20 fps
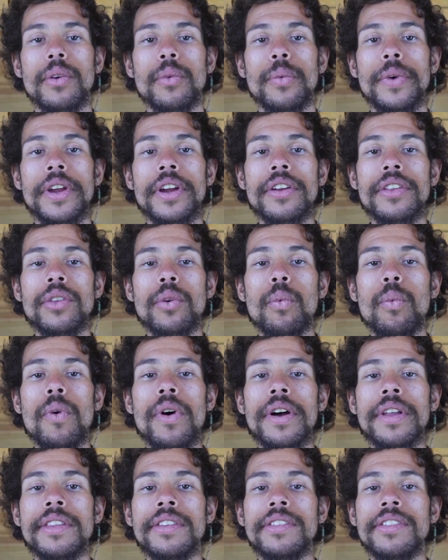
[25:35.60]
We are the
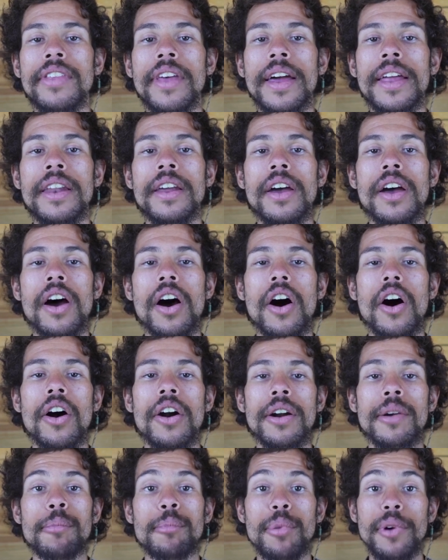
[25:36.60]
ones that
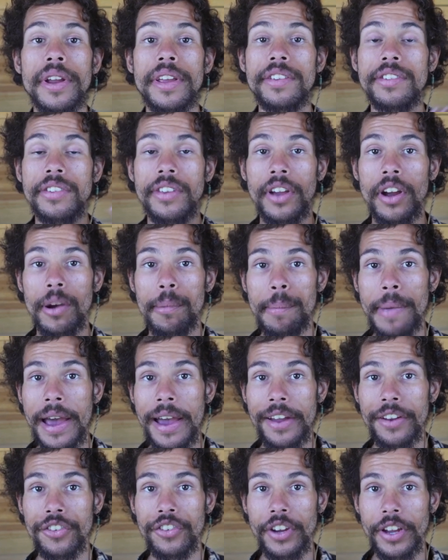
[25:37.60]
are embracing our
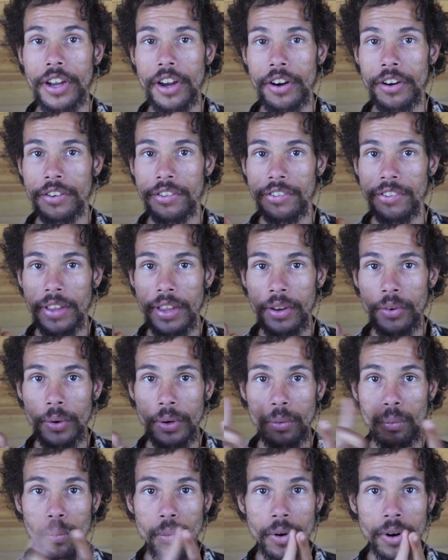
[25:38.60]
magic, our
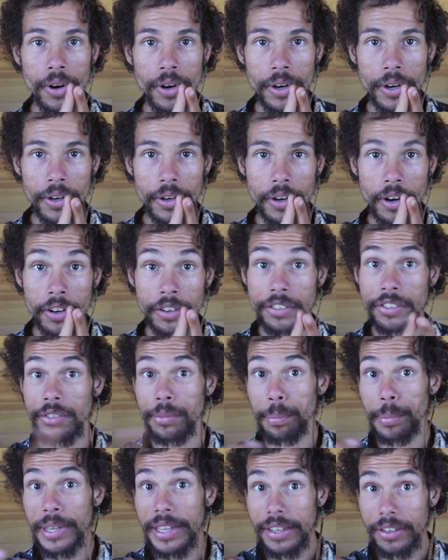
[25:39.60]
sacred word, our
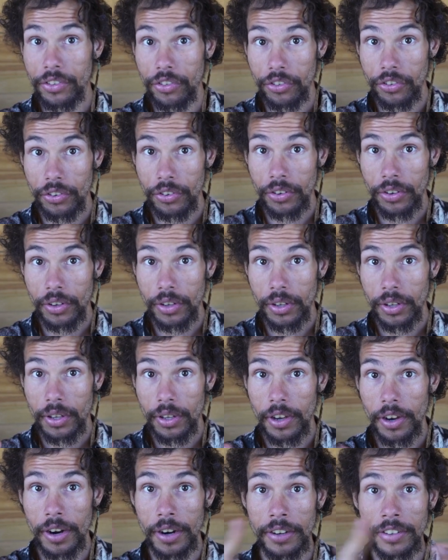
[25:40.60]
speech,
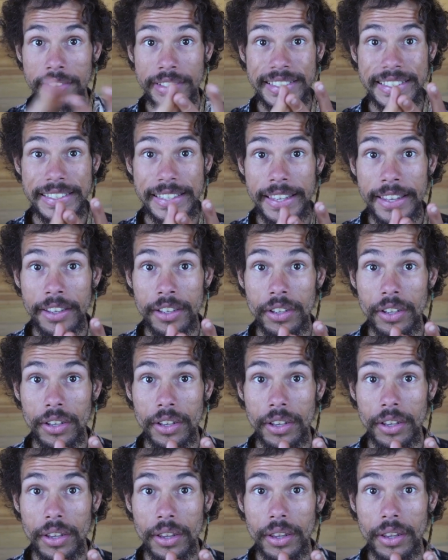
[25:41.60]
our
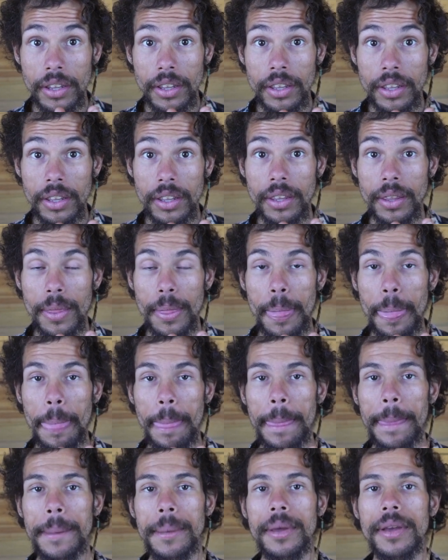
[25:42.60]
skill,
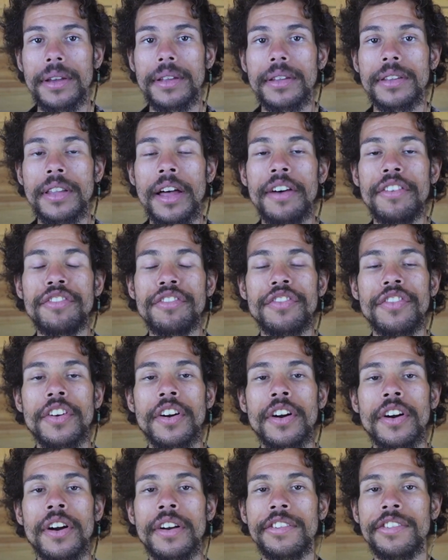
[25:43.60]
love
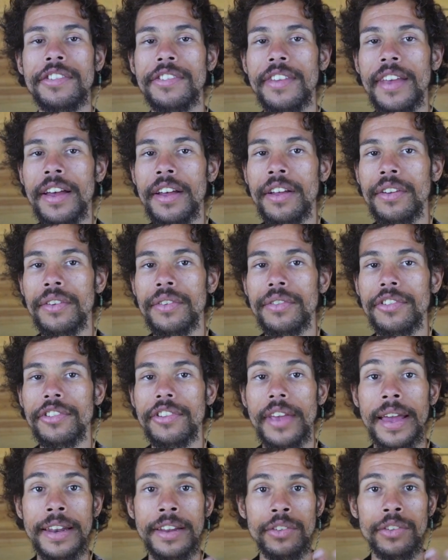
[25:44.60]
for ourselves
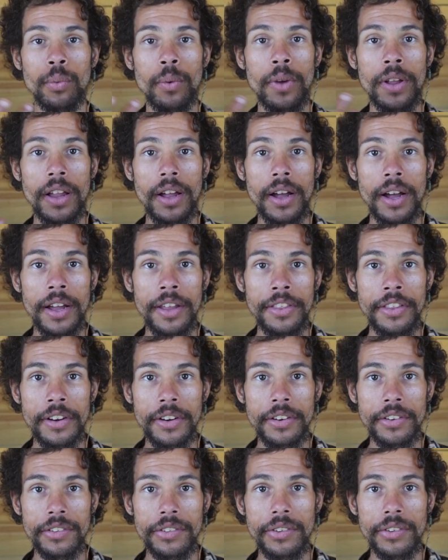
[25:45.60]
and as well
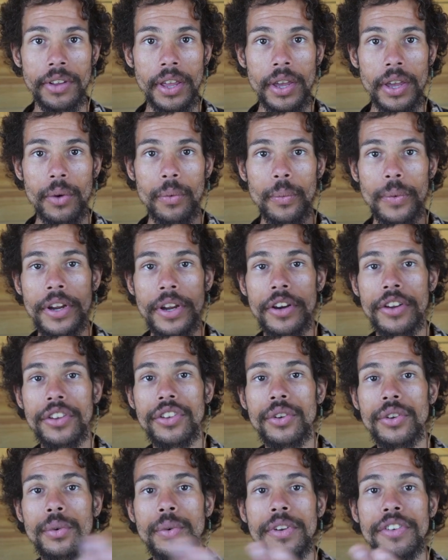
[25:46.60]
others. We are
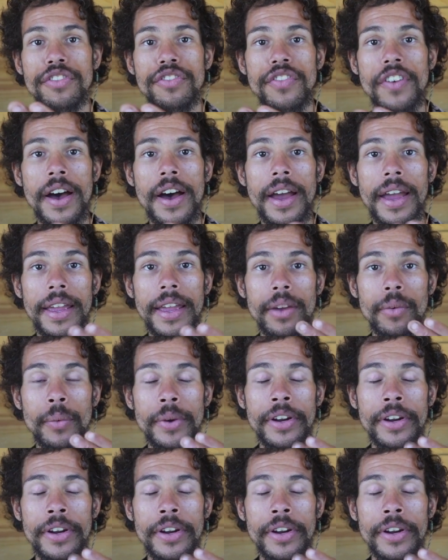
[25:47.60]
unifying.